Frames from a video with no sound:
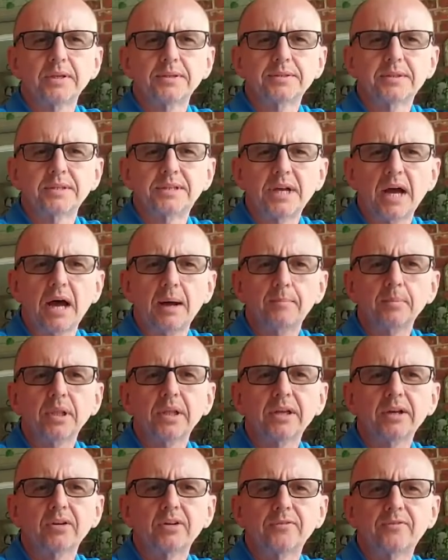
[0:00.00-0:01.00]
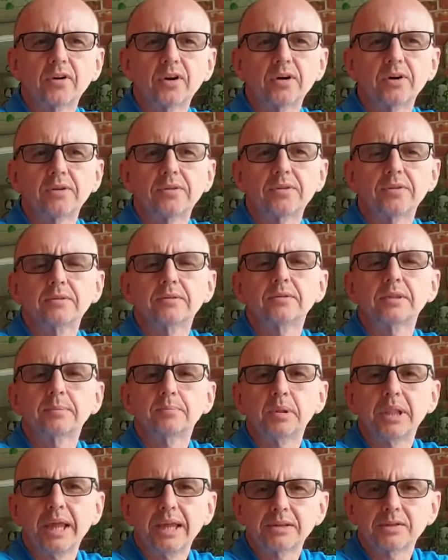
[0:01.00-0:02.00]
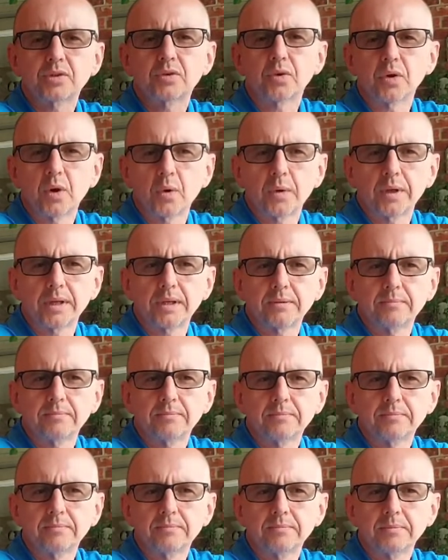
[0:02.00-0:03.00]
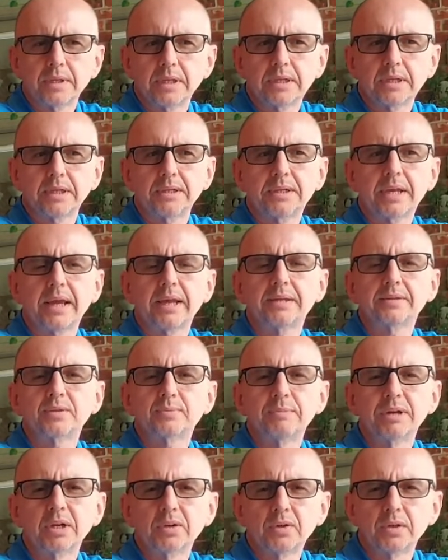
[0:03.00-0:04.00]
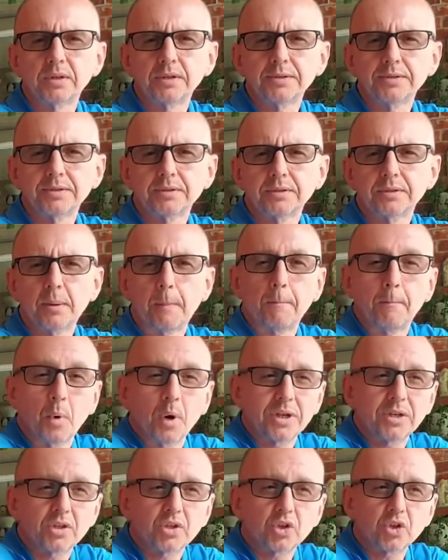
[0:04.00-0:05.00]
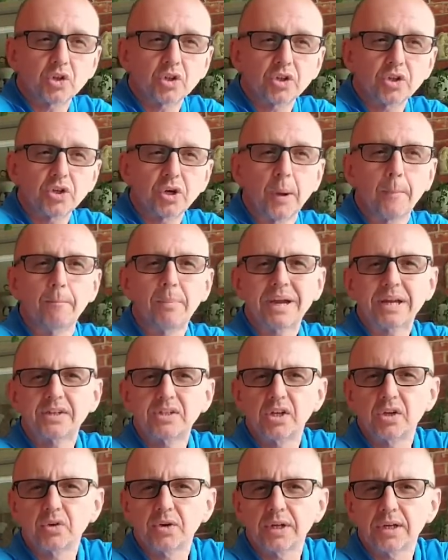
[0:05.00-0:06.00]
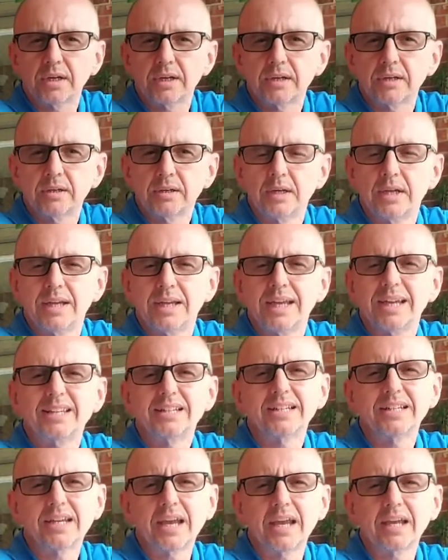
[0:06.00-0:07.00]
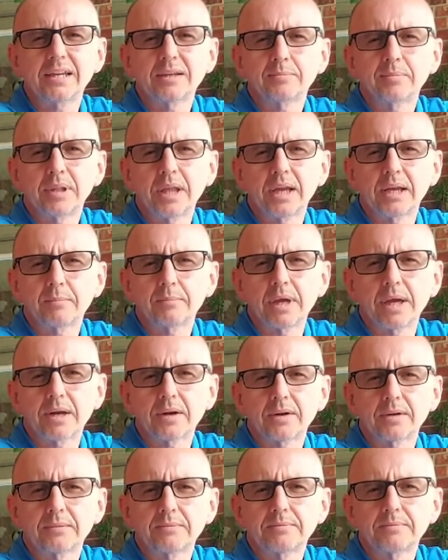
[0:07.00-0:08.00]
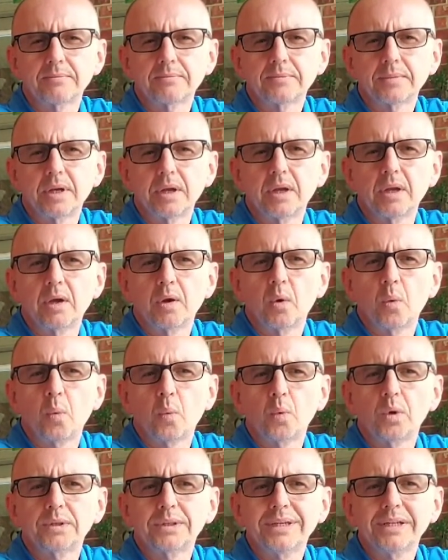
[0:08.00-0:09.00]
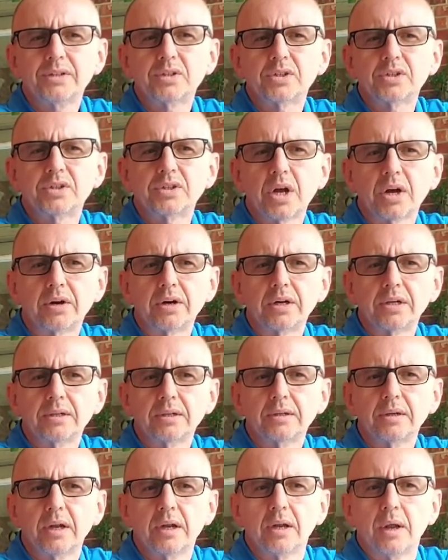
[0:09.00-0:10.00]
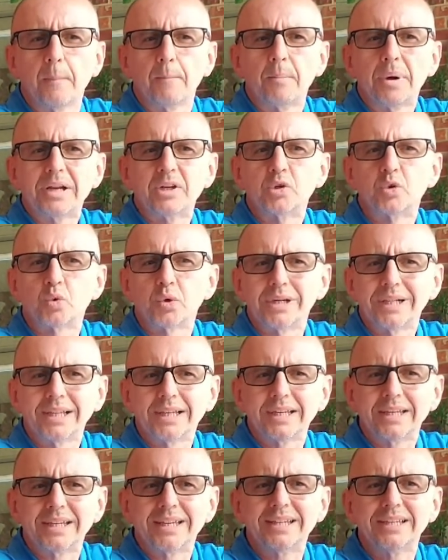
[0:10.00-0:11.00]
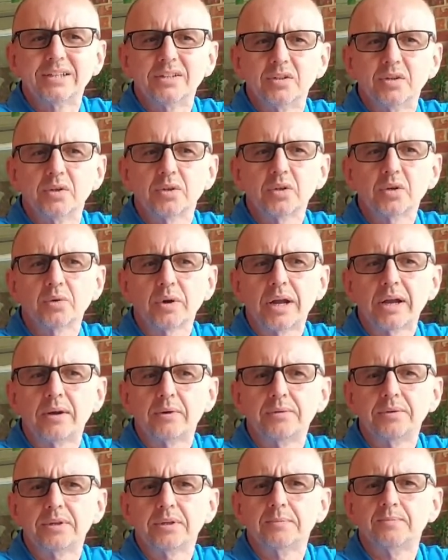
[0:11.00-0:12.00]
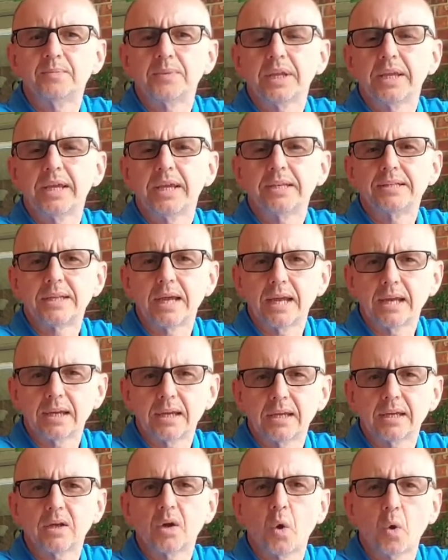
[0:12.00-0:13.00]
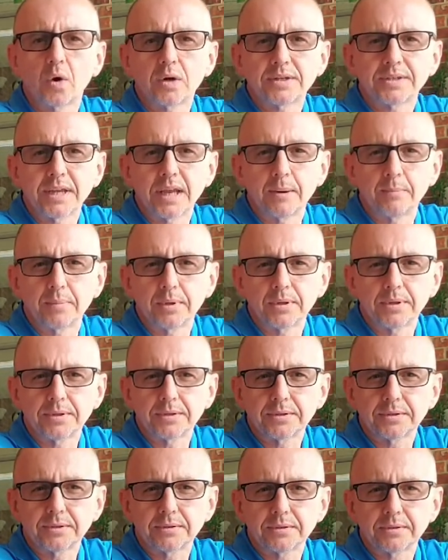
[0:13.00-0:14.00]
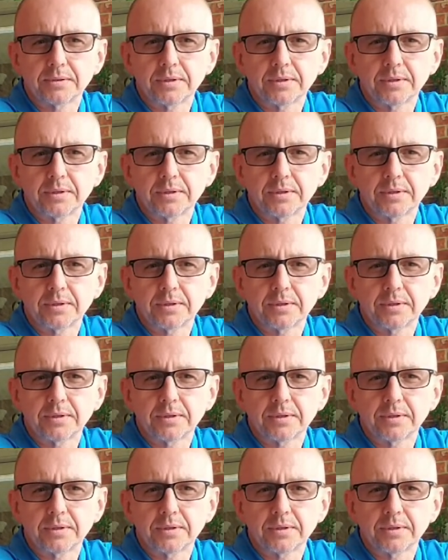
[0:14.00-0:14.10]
is the top layer of earth that plants grow in. It contains minerals, moisture, bacteria, and decaying plant matter. We'll need to start by drilling into the ground and taking core samples.